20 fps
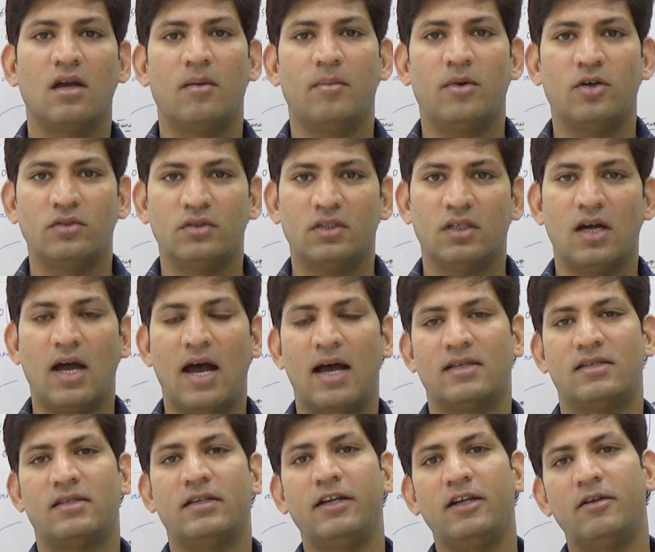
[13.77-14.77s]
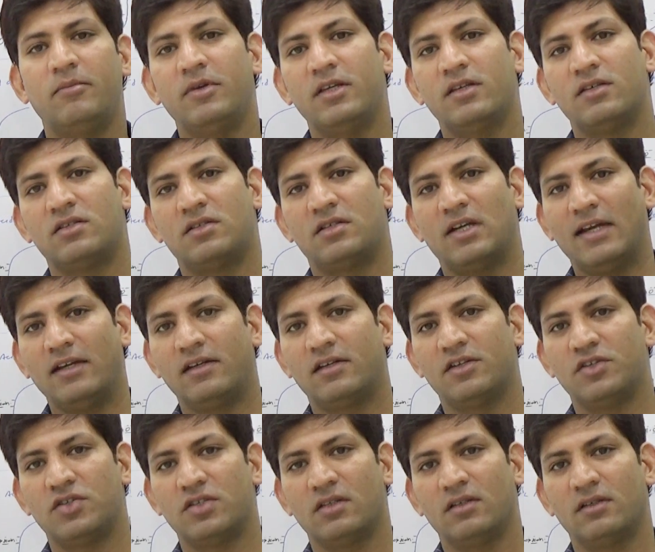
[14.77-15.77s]
about the acid-base
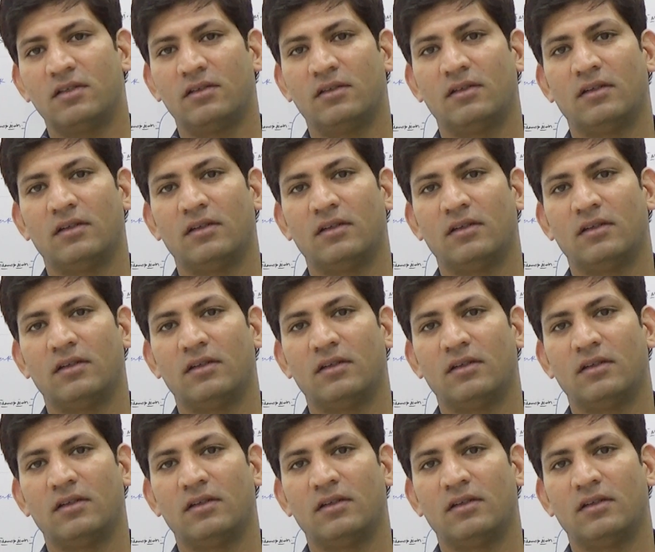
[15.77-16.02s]
titration.